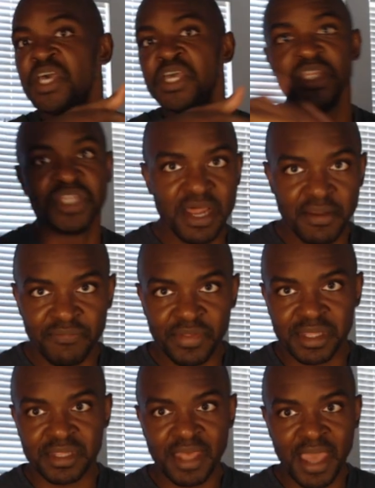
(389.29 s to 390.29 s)
None of
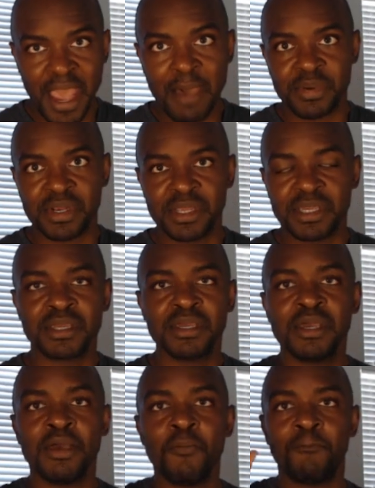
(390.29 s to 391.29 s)
this is happening,
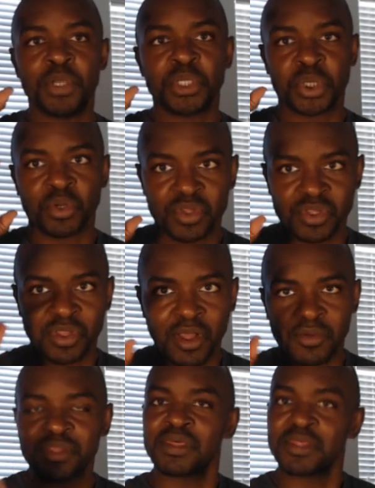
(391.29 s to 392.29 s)
but you're
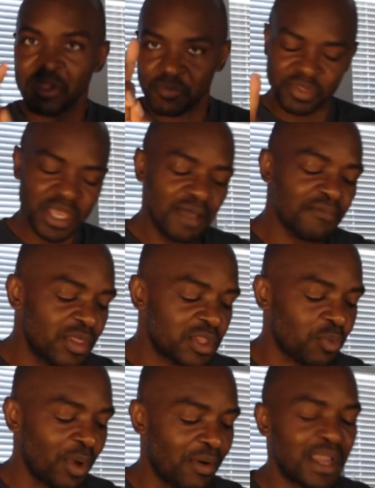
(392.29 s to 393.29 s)
slowly seeing. So think of it
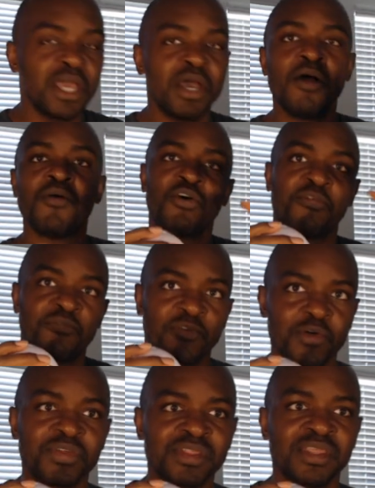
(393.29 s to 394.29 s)
this way, right? The
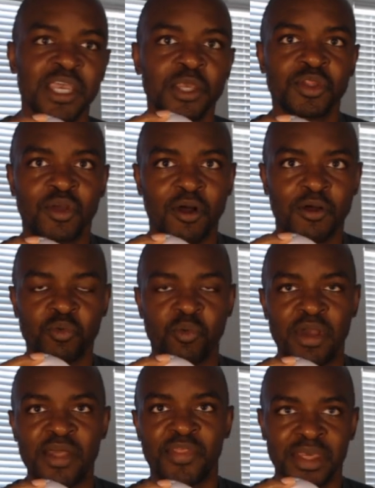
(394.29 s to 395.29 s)
first thing it starts
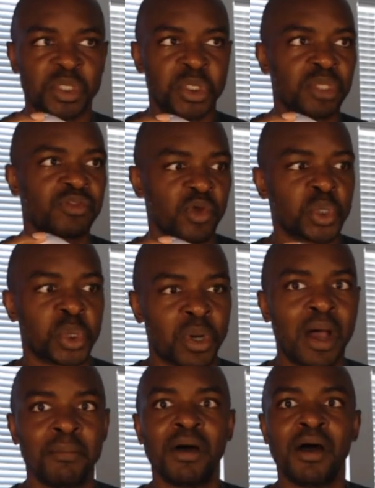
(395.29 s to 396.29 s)
with is just the
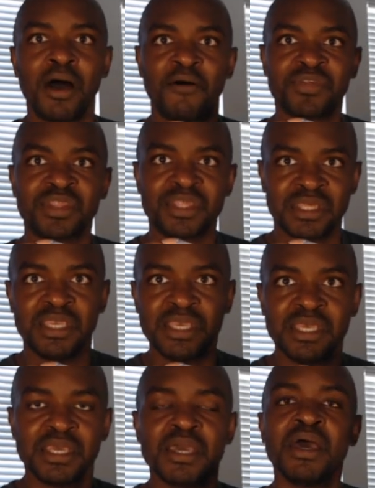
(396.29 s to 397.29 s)
trauma of
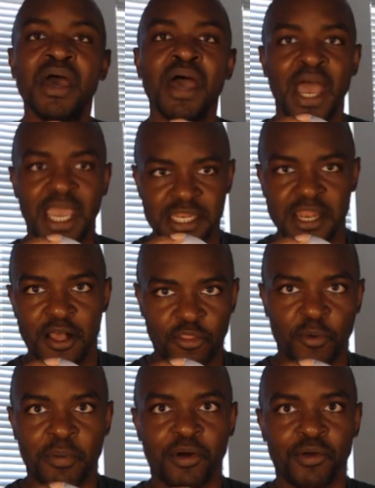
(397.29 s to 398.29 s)
seeing
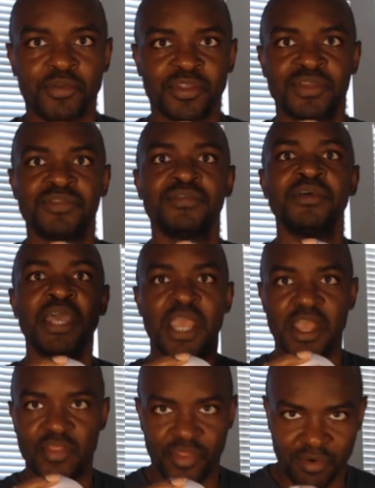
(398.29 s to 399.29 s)
another person
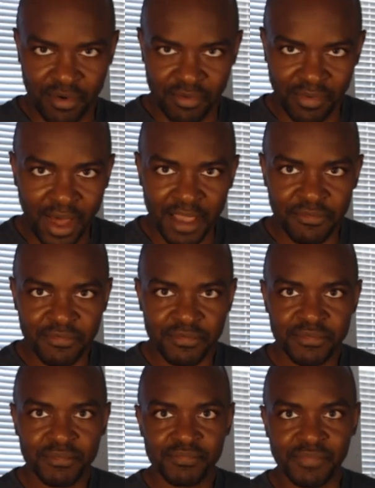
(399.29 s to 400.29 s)
in their own life.
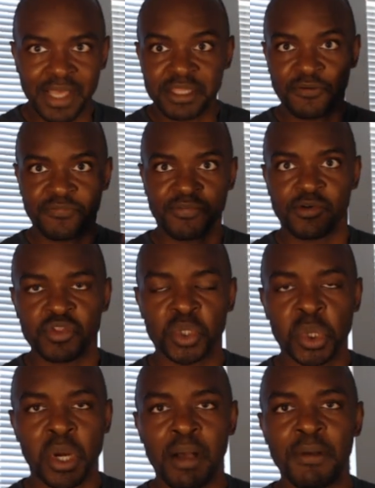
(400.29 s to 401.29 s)
That's the first
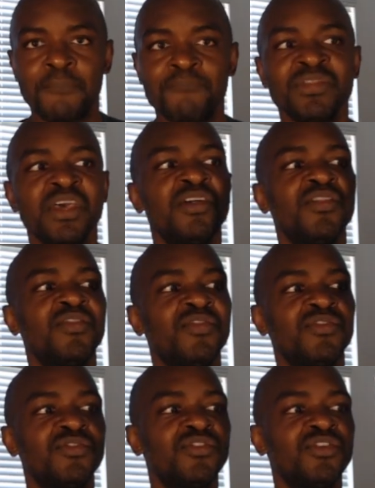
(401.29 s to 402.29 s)
trauma.
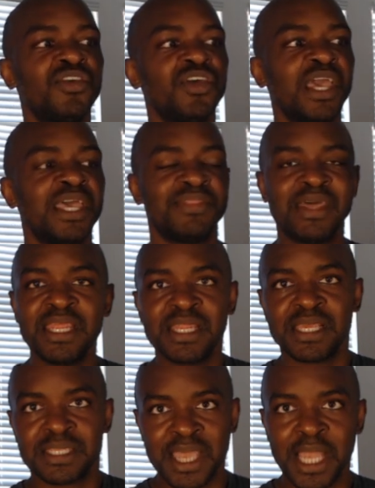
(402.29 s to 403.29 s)
Then it
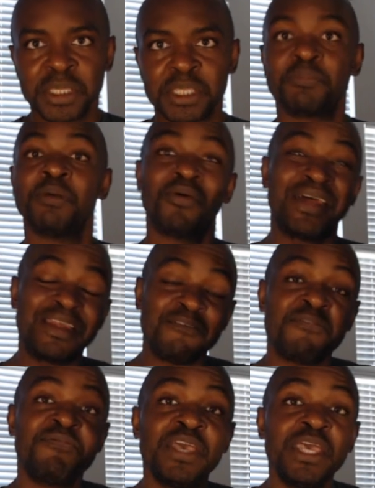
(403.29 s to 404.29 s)
attaches to people, and it
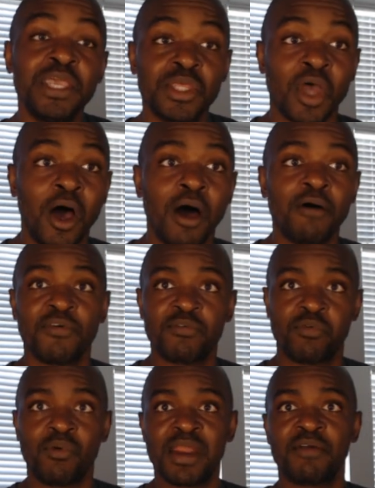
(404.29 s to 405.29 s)
feeds off of
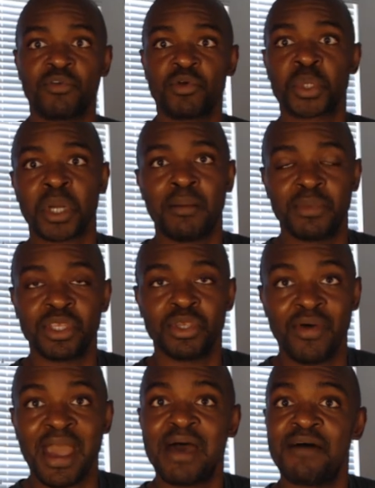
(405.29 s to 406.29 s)
whatever trauma you
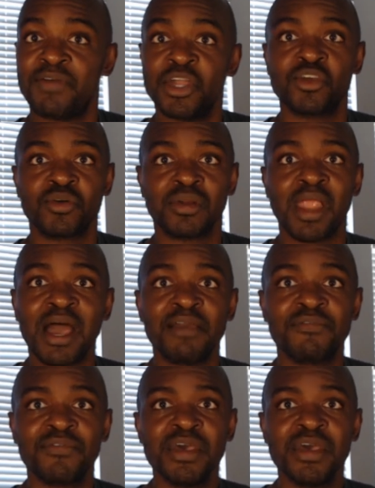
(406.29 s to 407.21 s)
have in your life.